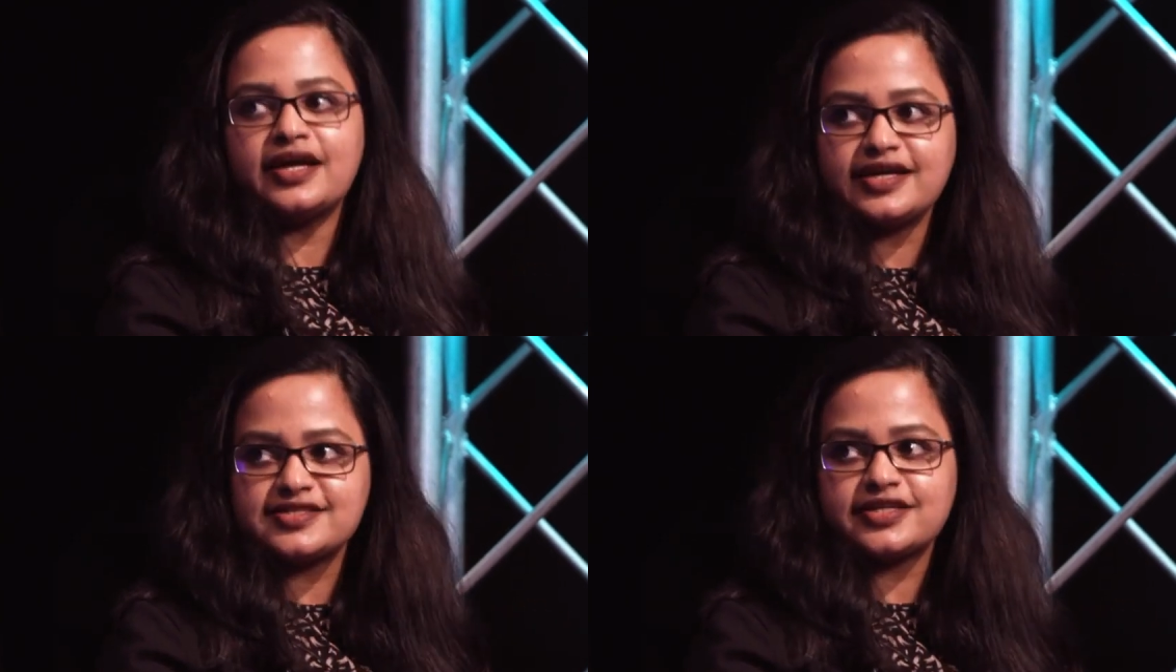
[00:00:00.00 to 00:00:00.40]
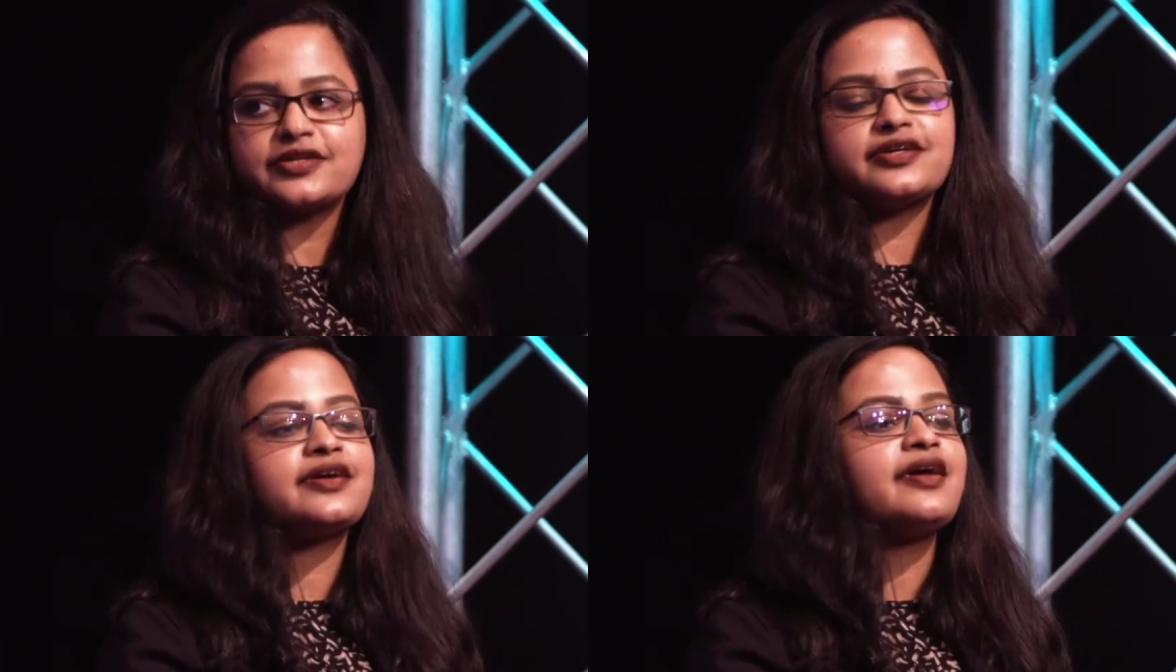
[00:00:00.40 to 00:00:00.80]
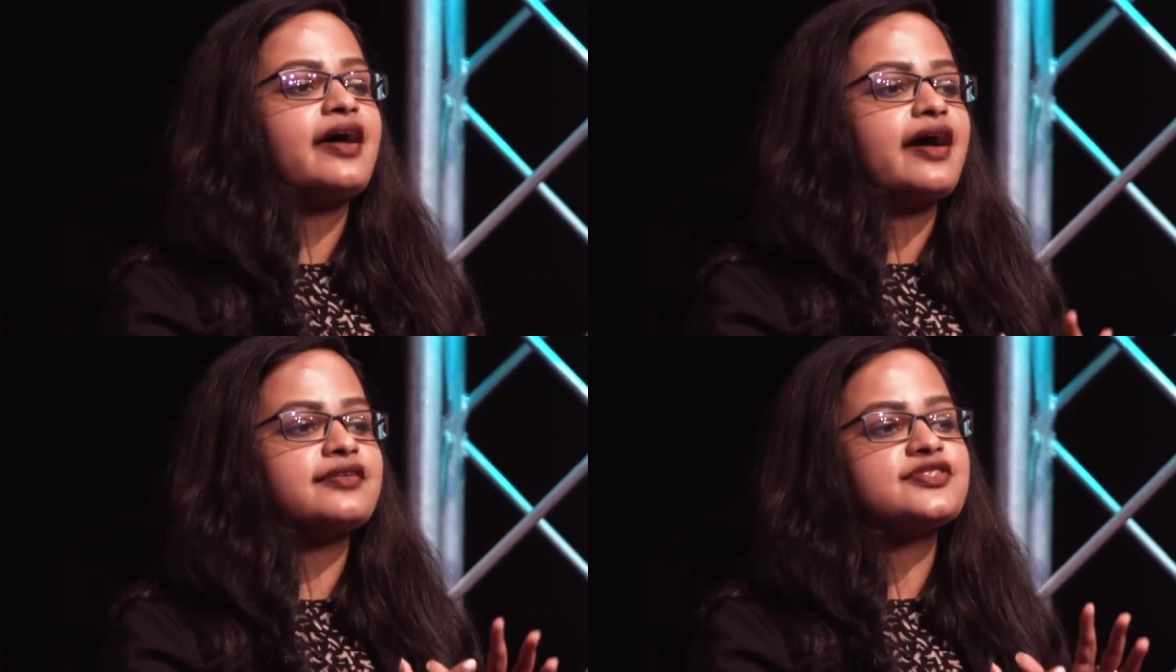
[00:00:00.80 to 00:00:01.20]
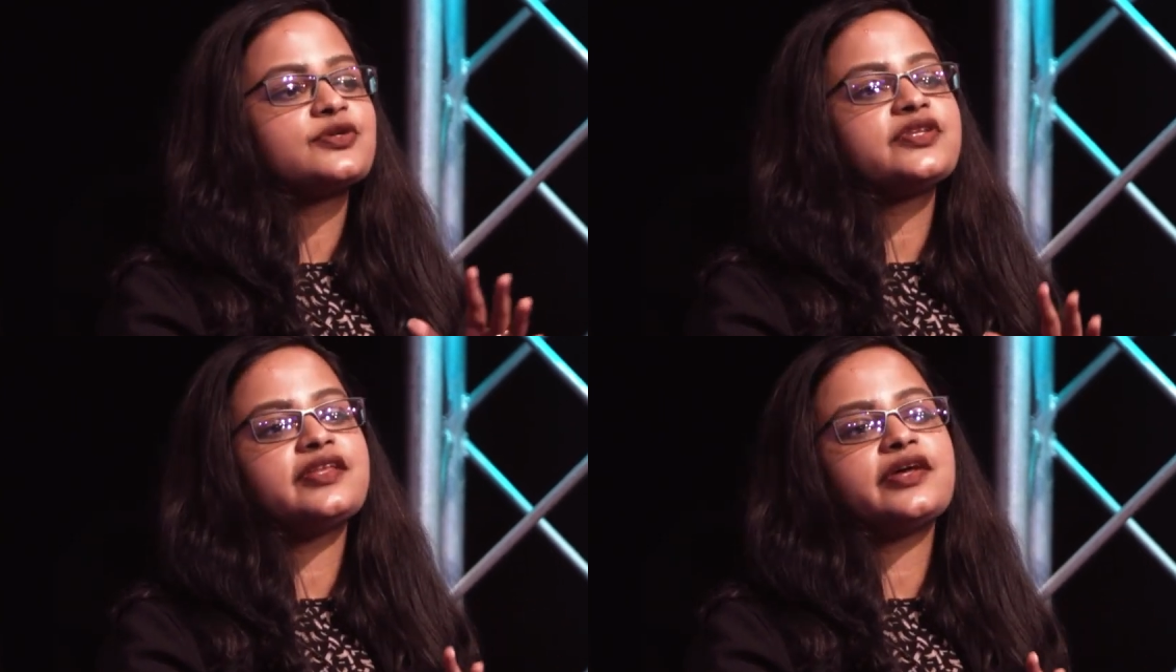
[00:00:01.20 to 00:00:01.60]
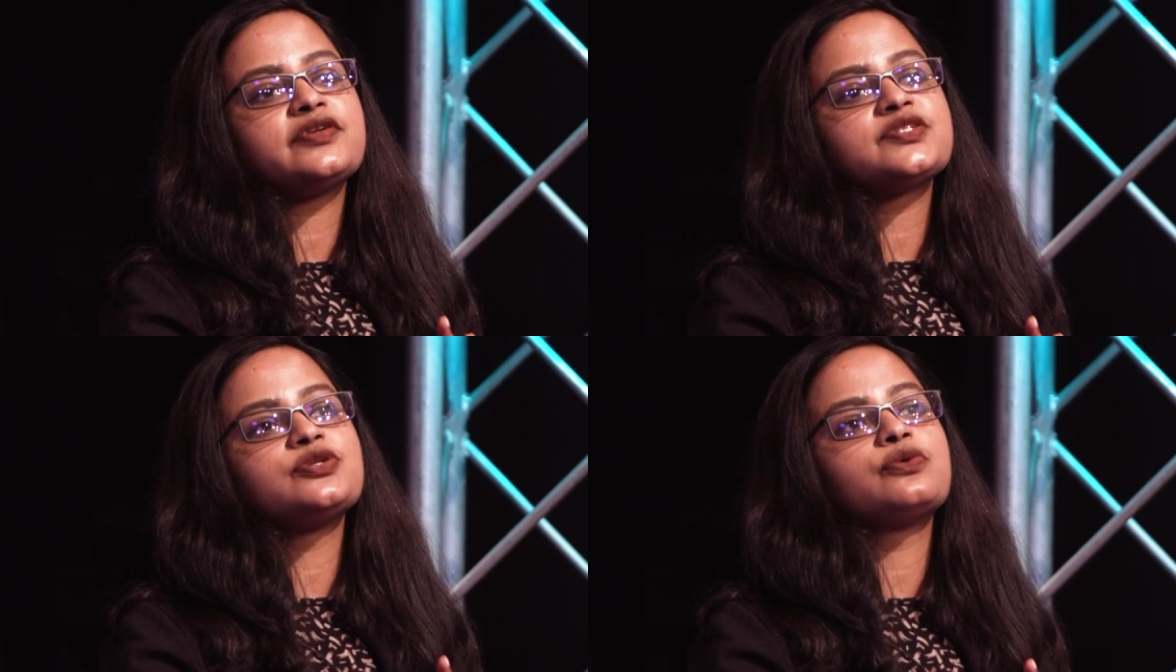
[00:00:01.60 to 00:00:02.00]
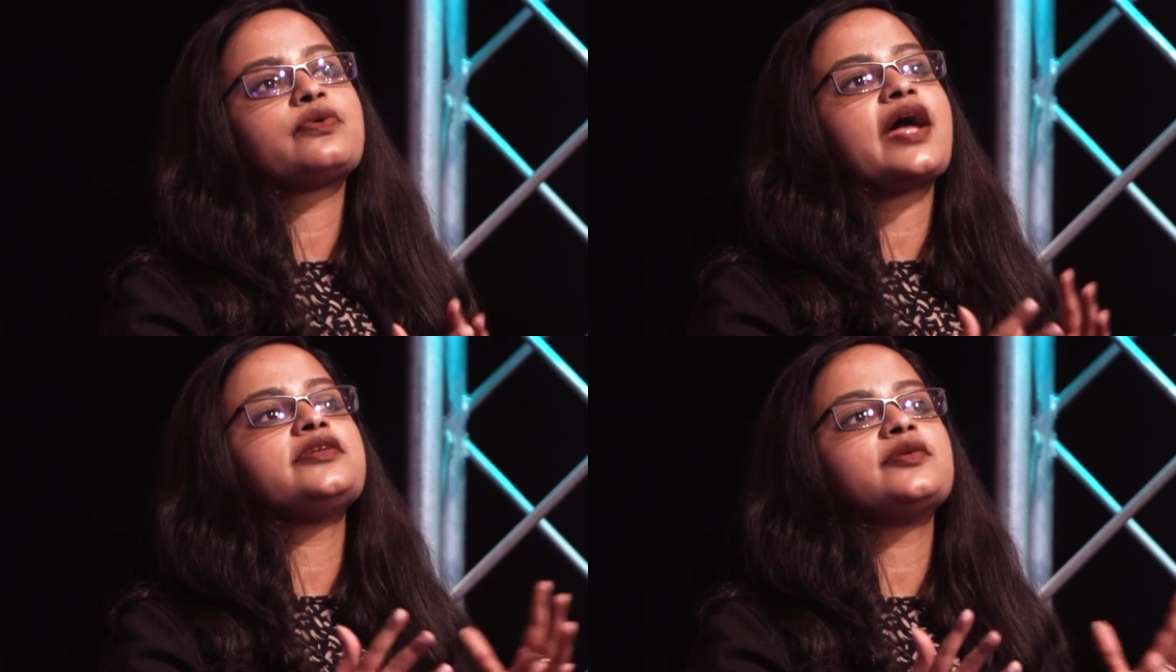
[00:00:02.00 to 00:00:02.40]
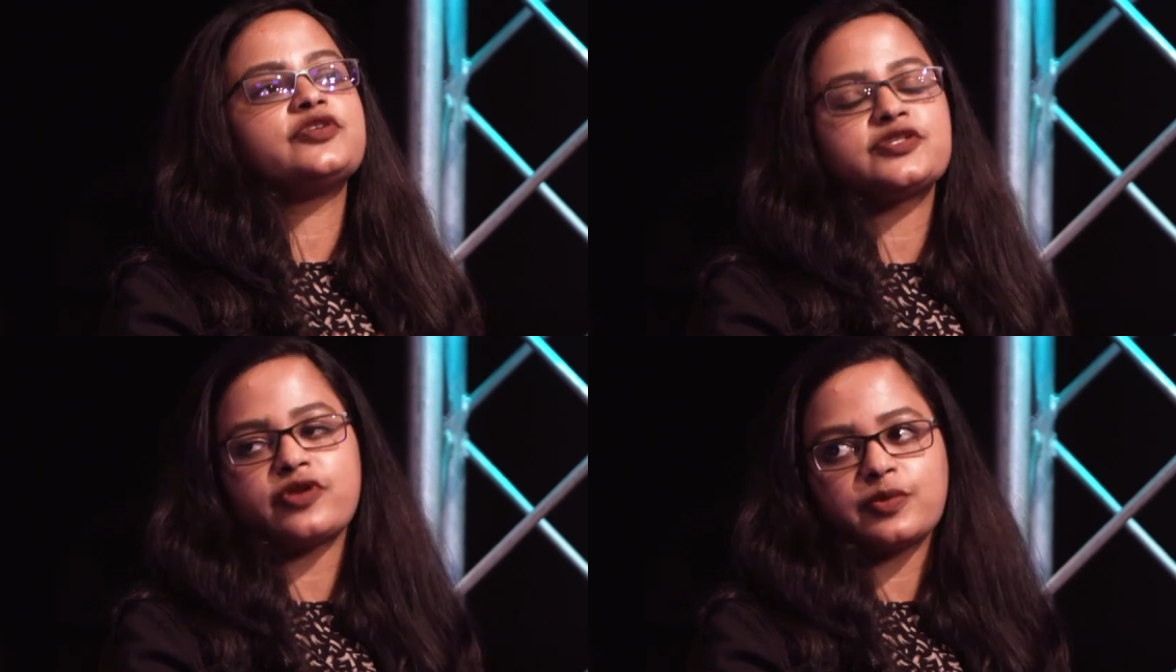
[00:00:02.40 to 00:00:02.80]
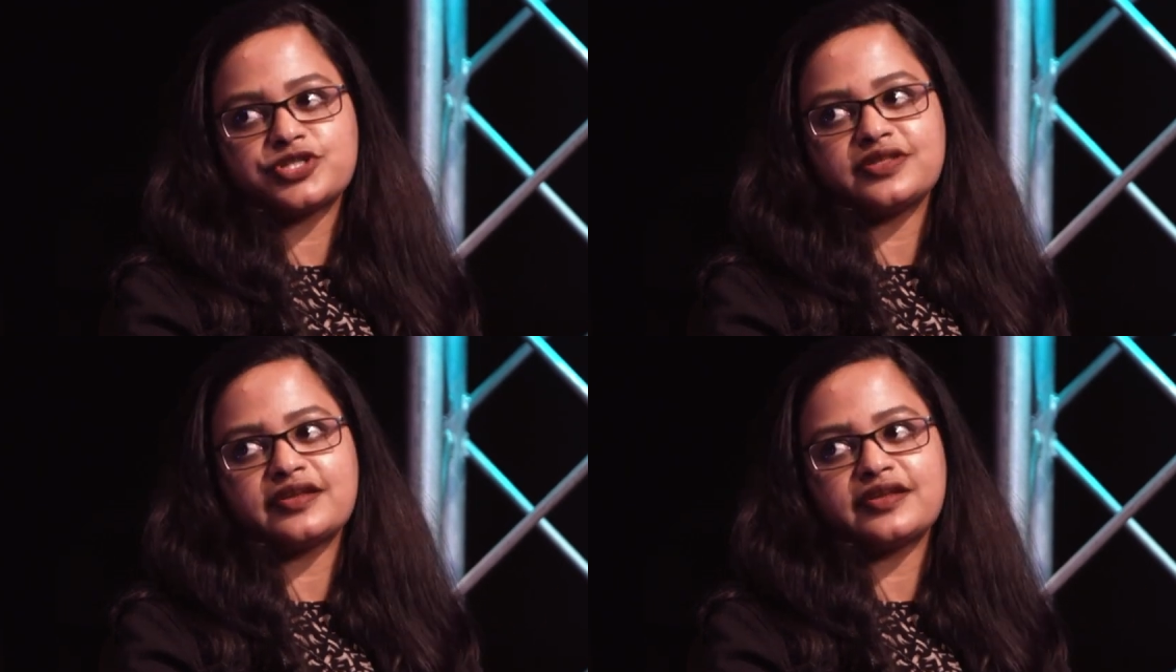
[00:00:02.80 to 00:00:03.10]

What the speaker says: easier, and so that there is no random disruption